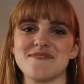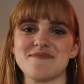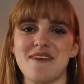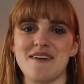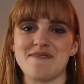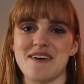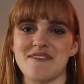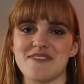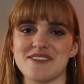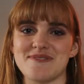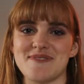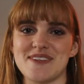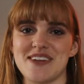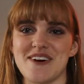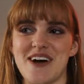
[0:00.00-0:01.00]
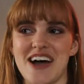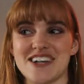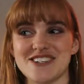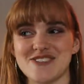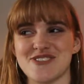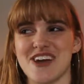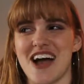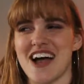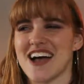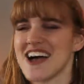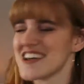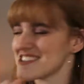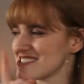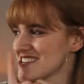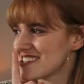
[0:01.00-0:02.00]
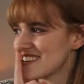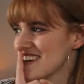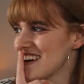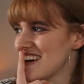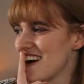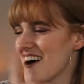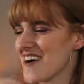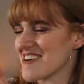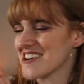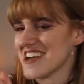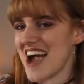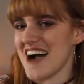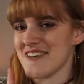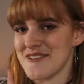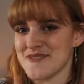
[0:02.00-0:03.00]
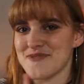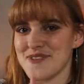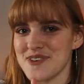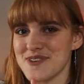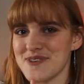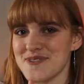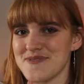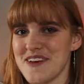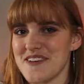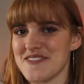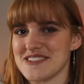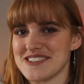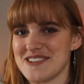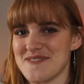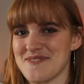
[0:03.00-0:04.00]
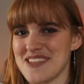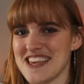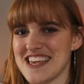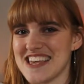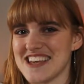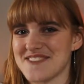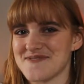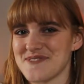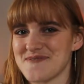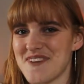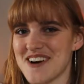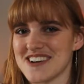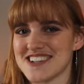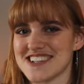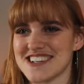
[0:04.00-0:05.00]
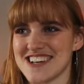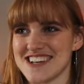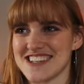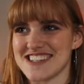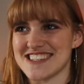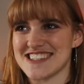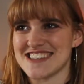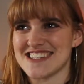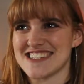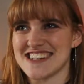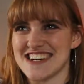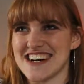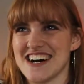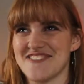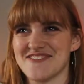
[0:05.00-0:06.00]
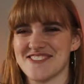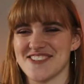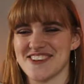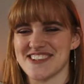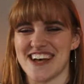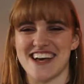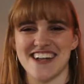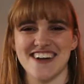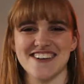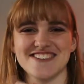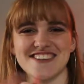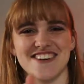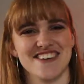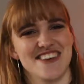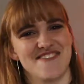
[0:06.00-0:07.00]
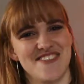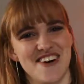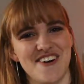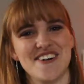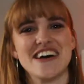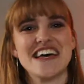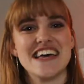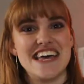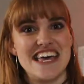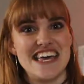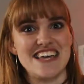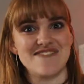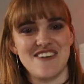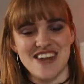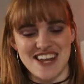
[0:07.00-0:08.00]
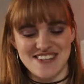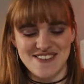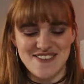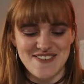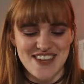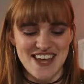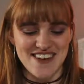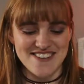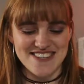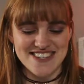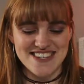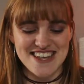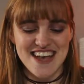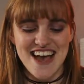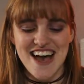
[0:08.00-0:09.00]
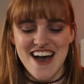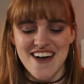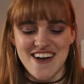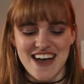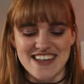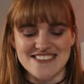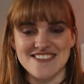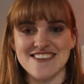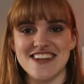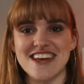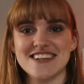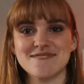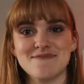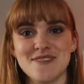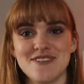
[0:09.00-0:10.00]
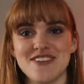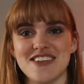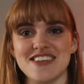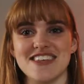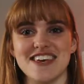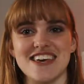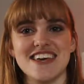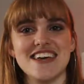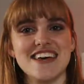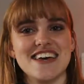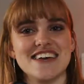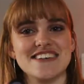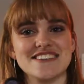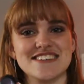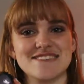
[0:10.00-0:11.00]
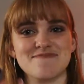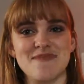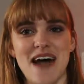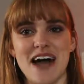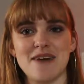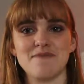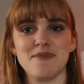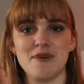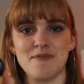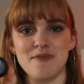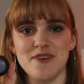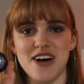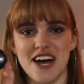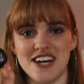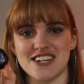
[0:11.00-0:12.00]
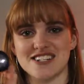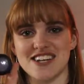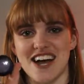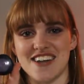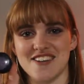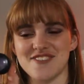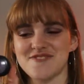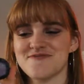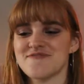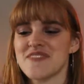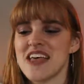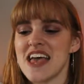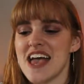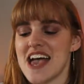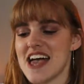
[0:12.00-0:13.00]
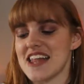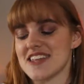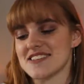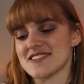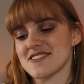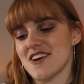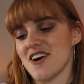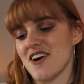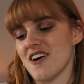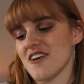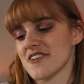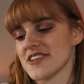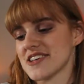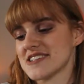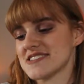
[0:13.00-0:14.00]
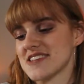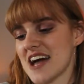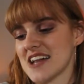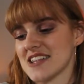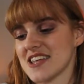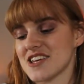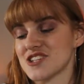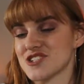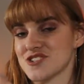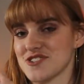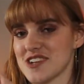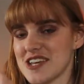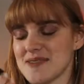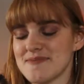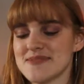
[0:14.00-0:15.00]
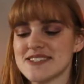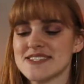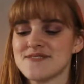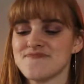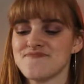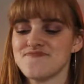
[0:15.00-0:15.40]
in my favorites video. I actually already have a few favorites that I'm thinking of for March, because I'm so excited. I'll show you them though in my next few videos. Okay, so the next beauty thing is this MAC purple eyeshadow, and it's called Satellite Dreams.